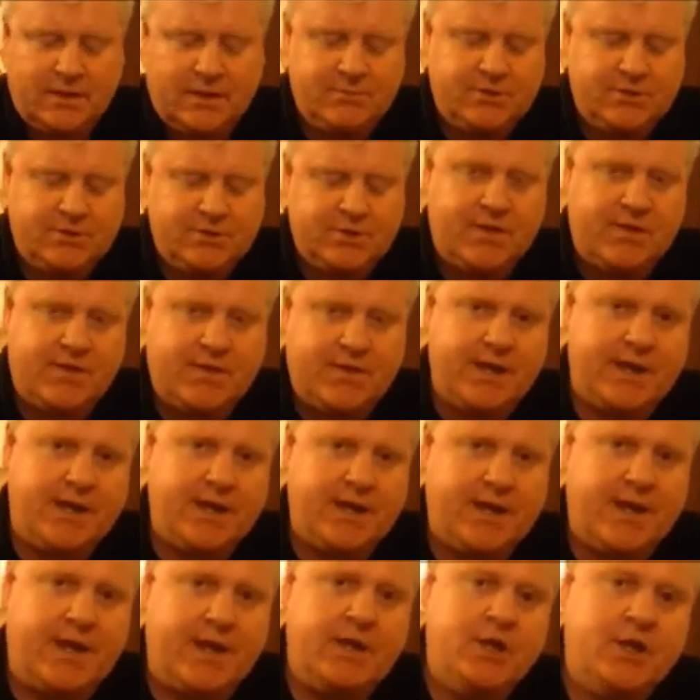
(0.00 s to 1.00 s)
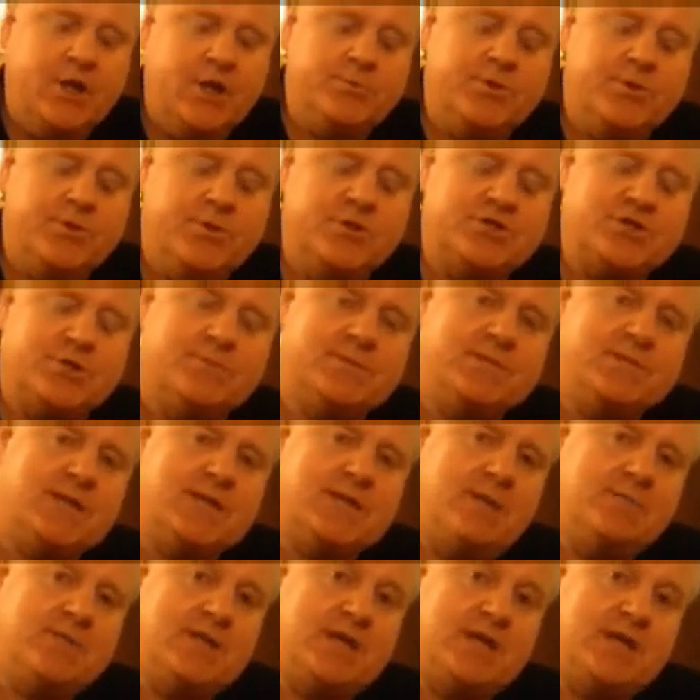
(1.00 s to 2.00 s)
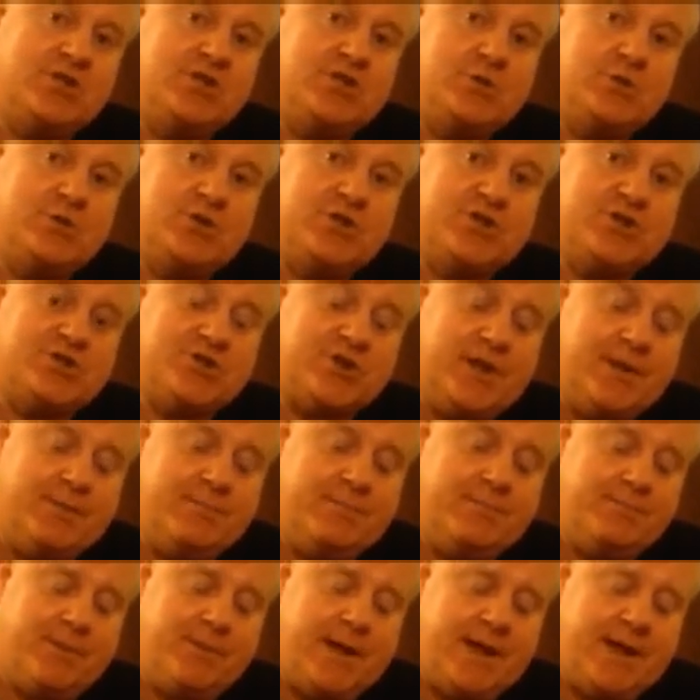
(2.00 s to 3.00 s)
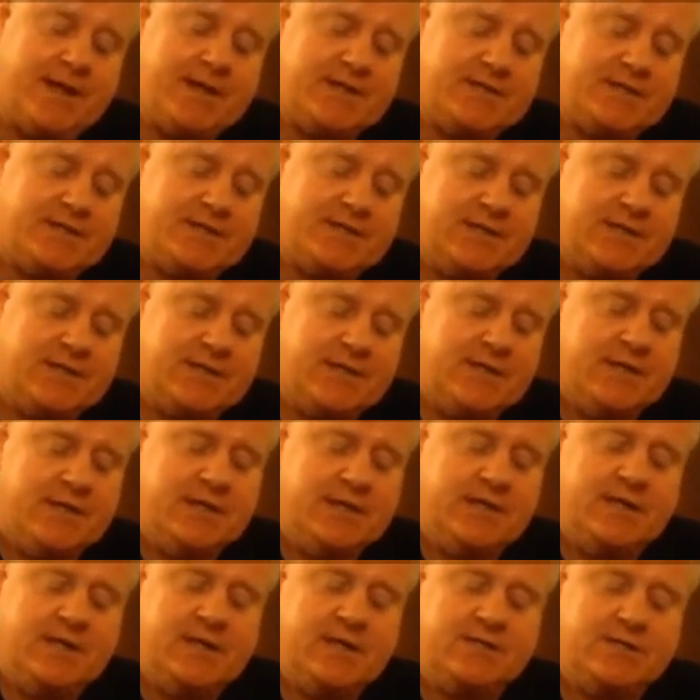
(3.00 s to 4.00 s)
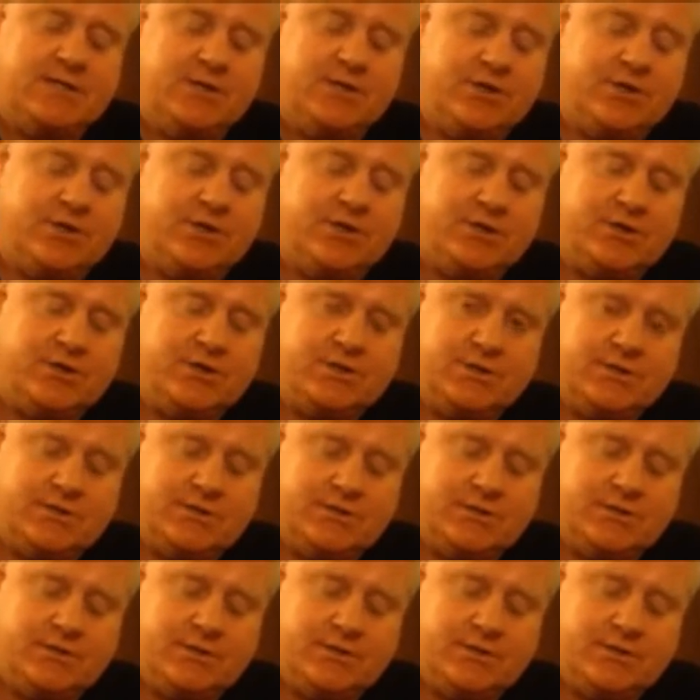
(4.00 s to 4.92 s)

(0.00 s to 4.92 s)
Let me show you that again, because sometimes I just do a straight pass. There's the cut.